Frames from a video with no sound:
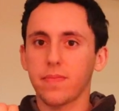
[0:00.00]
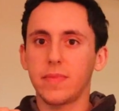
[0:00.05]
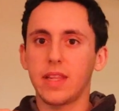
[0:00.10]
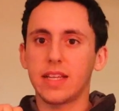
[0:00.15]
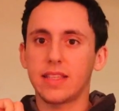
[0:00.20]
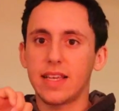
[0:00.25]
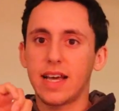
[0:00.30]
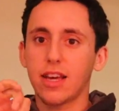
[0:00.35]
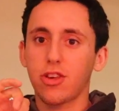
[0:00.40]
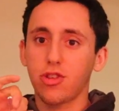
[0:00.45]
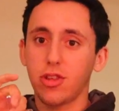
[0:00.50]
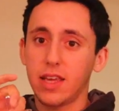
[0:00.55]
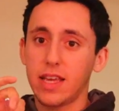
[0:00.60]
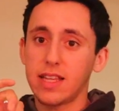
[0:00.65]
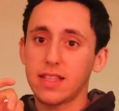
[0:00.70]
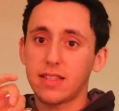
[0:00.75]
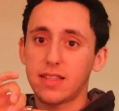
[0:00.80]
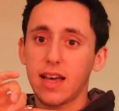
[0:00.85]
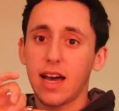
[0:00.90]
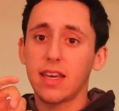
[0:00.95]
that's actually
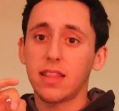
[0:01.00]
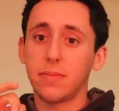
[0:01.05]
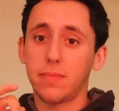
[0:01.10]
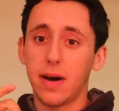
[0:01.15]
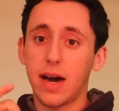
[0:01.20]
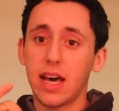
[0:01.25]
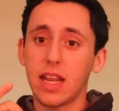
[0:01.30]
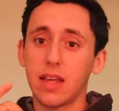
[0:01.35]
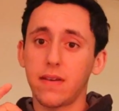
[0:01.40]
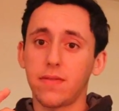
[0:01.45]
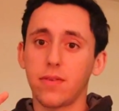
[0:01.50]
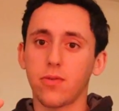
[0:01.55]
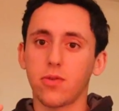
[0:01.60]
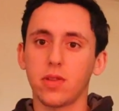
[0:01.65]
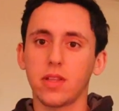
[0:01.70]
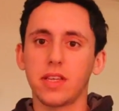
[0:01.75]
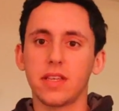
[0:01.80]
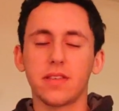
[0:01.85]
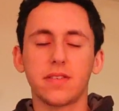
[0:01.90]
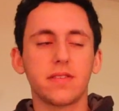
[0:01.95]
inside the body of the
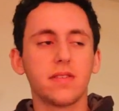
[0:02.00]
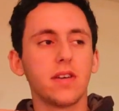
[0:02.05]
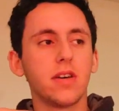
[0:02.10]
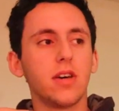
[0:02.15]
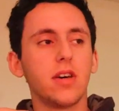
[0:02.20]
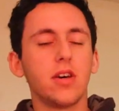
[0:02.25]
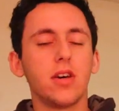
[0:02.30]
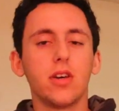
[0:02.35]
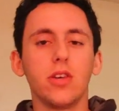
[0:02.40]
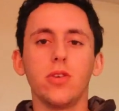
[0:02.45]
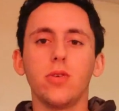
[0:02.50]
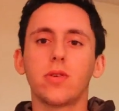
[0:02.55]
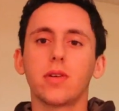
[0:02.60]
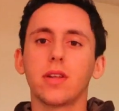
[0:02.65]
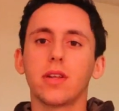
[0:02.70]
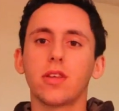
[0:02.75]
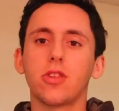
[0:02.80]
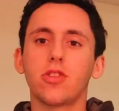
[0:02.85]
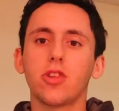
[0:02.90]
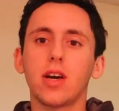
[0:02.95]
release. You
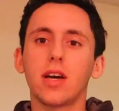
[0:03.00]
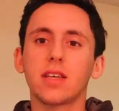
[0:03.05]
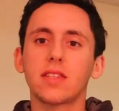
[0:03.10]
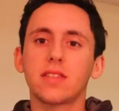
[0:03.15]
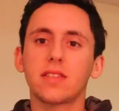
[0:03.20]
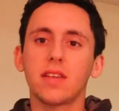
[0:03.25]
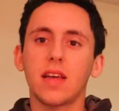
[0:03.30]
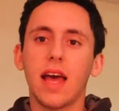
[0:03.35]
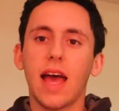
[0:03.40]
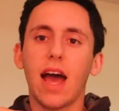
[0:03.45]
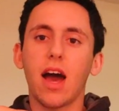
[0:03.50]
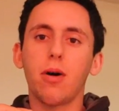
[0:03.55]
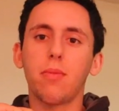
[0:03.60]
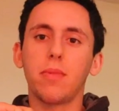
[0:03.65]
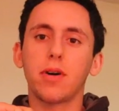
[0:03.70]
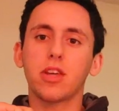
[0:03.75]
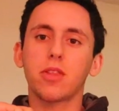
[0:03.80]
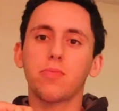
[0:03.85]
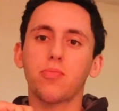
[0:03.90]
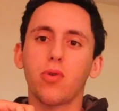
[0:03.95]
can adjust how
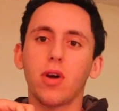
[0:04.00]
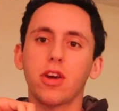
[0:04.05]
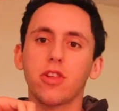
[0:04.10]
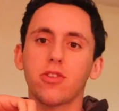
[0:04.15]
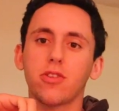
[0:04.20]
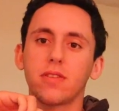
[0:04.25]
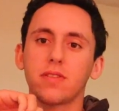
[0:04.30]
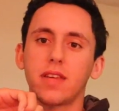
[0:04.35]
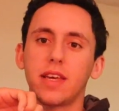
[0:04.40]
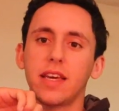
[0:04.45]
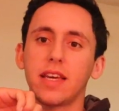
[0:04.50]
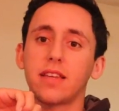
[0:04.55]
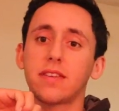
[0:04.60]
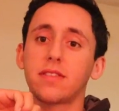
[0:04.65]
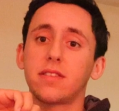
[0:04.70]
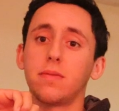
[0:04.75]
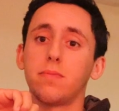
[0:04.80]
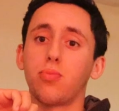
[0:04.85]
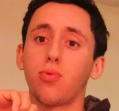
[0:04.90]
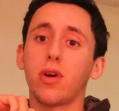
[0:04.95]
much pressure it takes
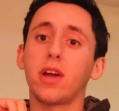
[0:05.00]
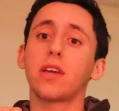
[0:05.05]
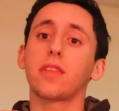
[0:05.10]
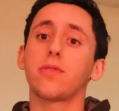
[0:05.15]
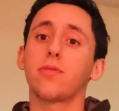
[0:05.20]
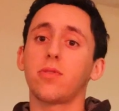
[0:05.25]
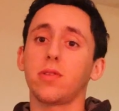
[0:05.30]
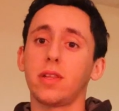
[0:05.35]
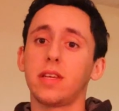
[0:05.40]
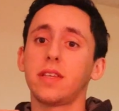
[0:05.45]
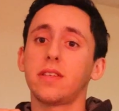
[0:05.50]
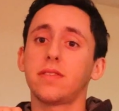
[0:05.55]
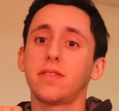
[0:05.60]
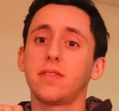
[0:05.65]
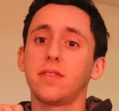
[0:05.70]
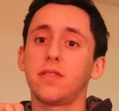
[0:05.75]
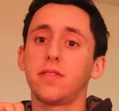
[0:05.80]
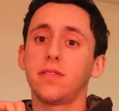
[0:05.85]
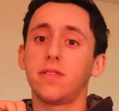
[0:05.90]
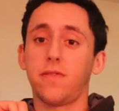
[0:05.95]
to break the
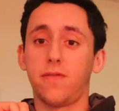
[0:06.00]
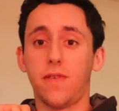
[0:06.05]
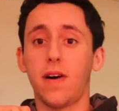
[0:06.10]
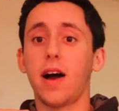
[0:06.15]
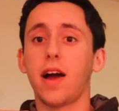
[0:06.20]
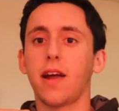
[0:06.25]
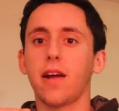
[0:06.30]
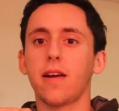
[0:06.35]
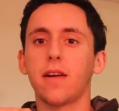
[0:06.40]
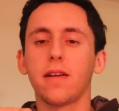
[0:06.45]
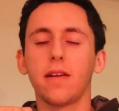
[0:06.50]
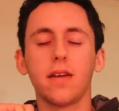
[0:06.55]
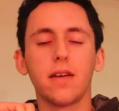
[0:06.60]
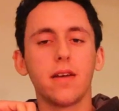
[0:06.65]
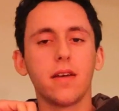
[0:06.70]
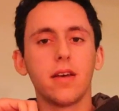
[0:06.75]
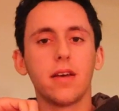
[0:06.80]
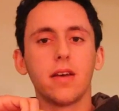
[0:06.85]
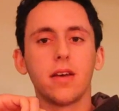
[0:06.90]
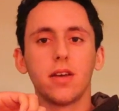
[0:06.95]
release to fire.
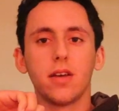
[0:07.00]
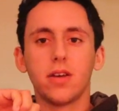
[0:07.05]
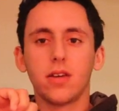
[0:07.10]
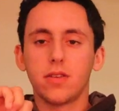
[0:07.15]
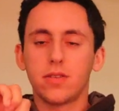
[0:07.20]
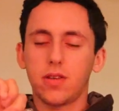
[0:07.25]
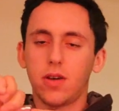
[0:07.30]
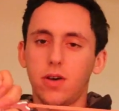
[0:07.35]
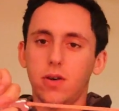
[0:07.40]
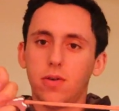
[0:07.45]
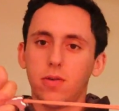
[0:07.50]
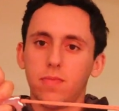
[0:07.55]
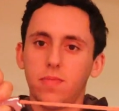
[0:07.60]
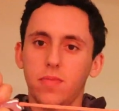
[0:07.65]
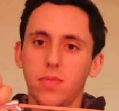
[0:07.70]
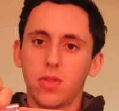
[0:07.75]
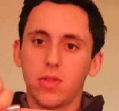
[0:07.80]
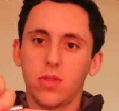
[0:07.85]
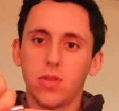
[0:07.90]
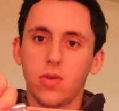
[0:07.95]
So
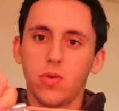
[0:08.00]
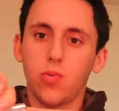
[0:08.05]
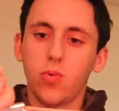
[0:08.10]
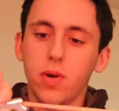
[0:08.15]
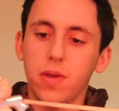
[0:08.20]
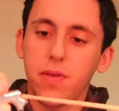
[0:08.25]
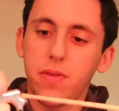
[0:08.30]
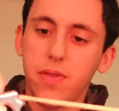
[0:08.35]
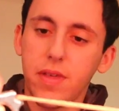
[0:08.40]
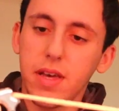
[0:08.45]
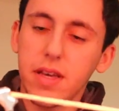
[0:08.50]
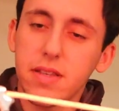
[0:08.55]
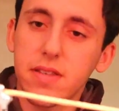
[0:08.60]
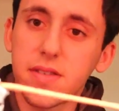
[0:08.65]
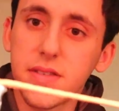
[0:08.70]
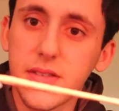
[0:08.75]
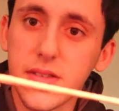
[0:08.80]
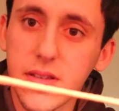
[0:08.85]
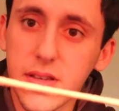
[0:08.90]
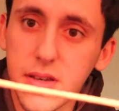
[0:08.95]
with
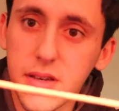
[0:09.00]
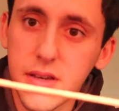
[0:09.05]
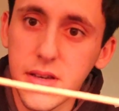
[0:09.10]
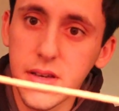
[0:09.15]
this